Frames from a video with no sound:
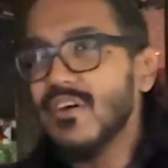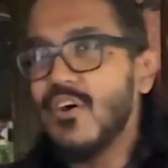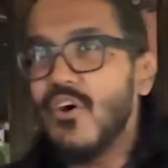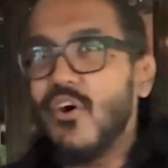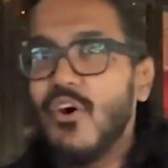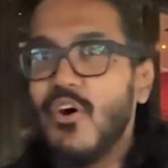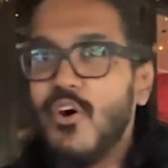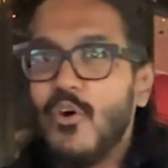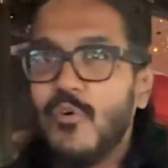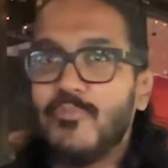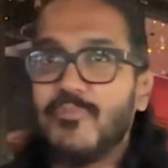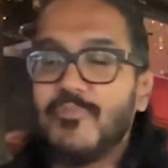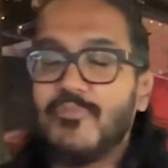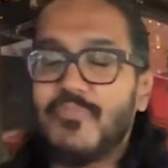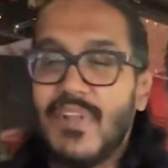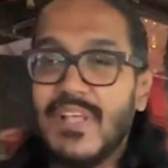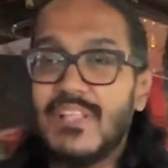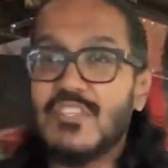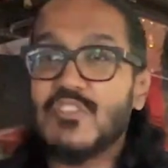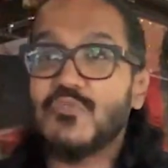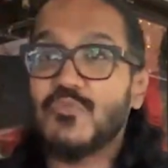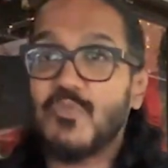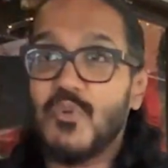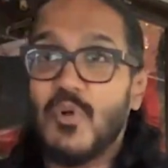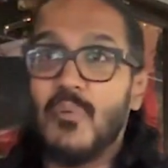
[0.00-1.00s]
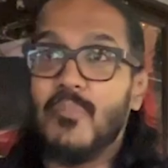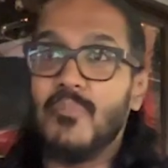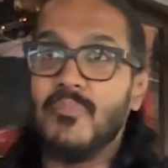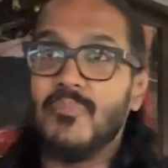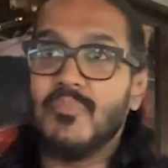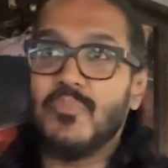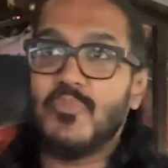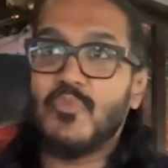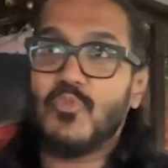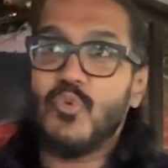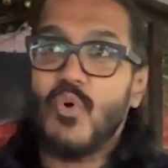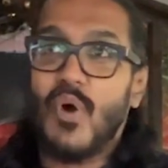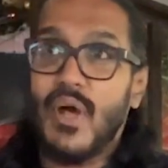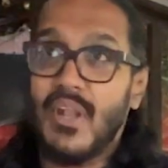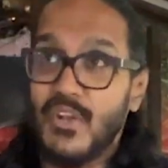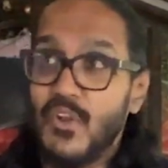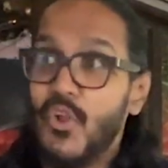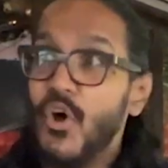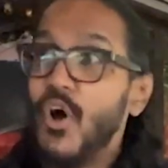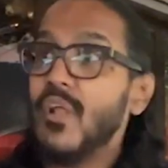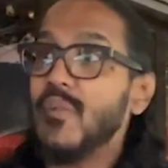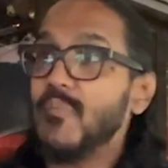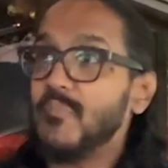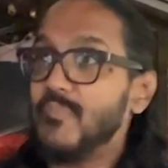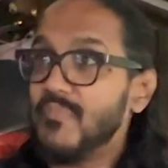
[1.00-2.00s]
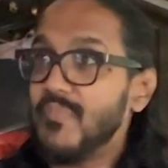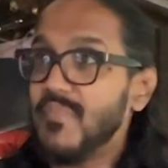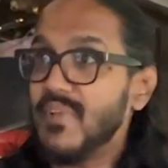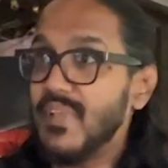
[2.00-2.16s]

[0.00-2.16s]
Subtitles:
or friends from who are not